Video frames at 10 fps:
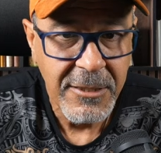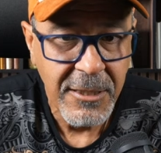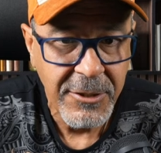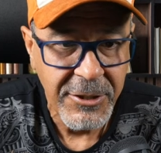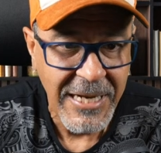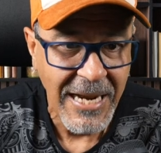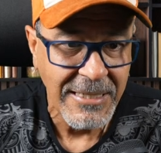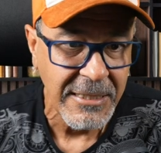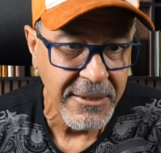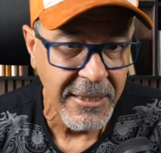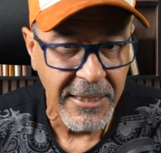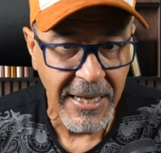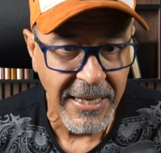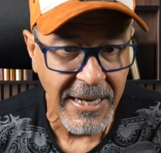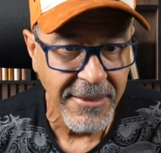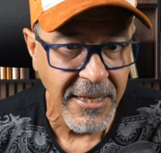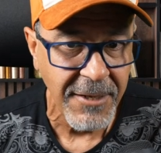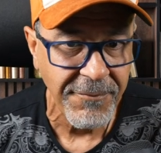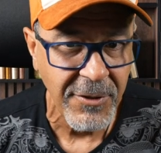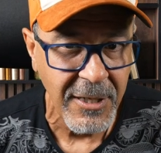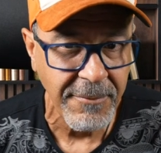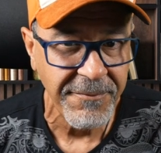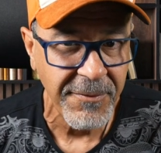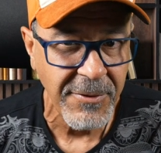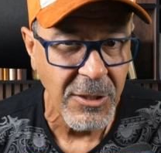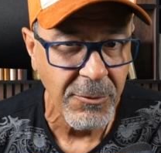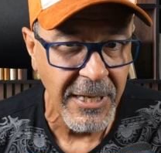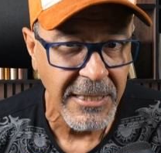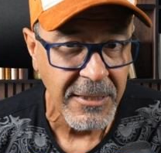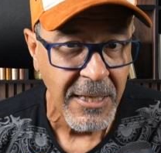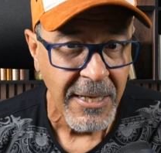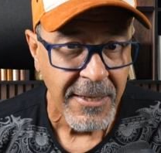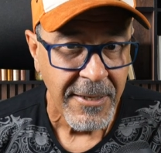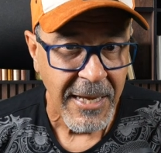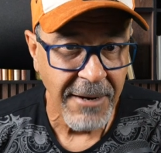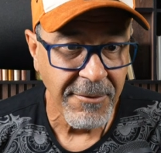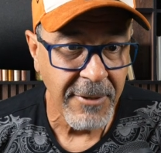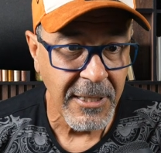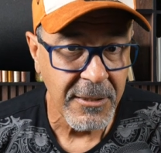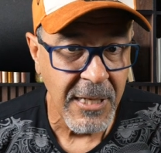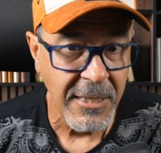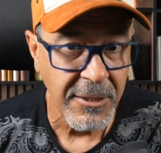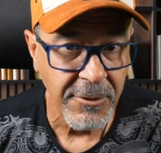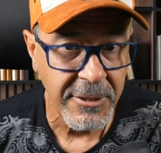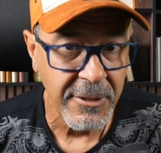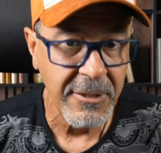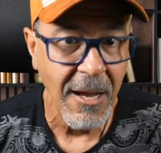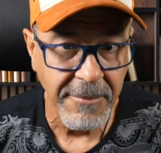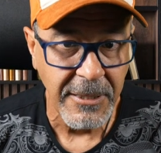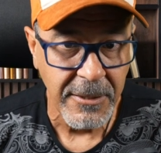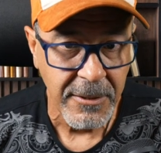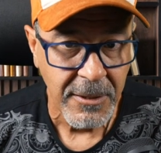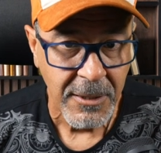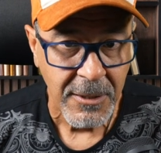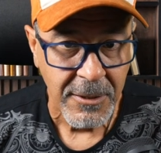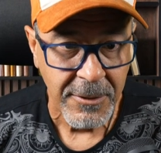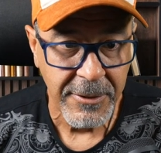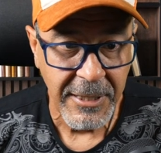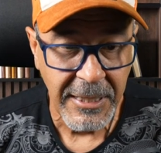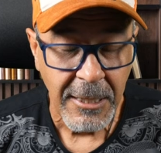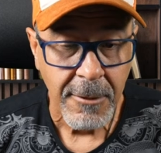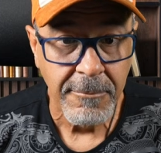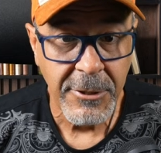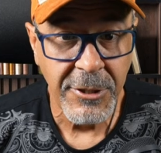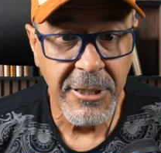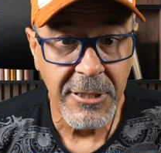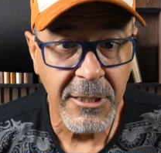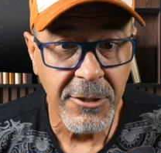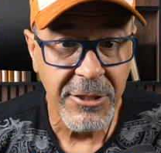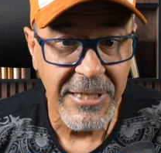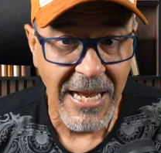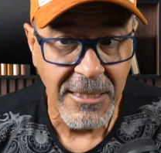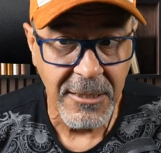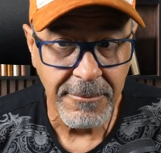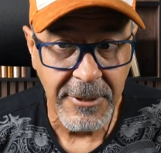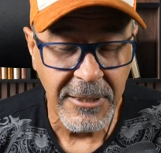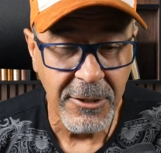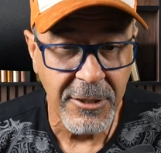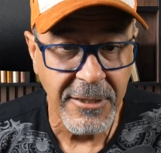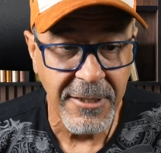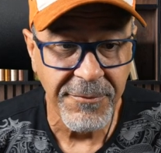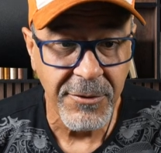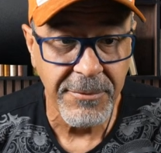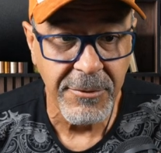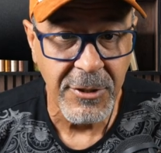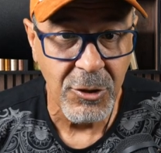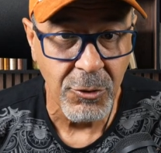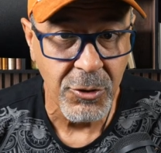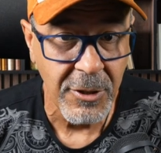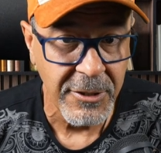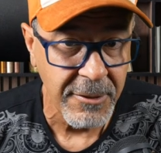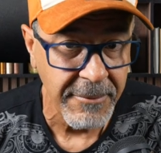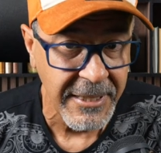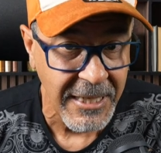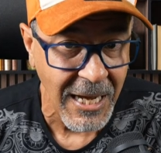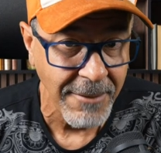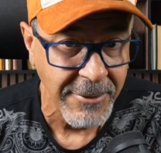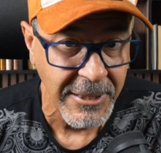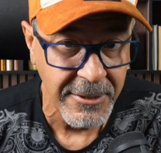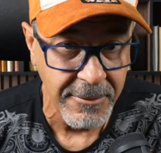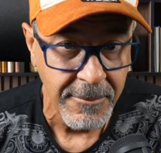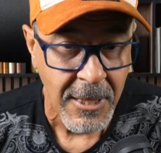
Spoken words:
understand this. And I think if you're coming from the U.S., everybody that's not the U.S. is communist. Okay. But you need to understand something. There's a difference between socialism and communism.